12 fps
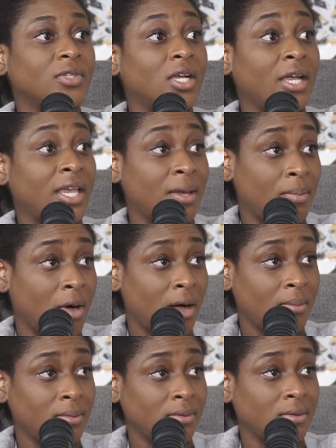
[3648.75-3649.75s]
a hip
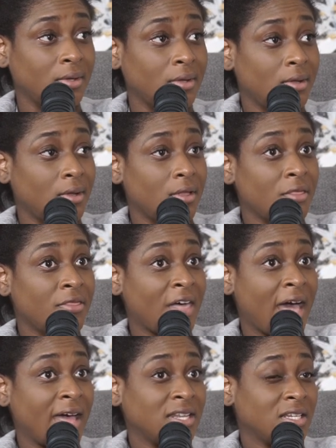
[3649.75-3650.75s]
hop
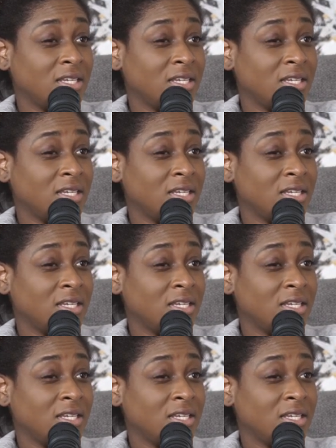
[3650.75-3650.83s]
that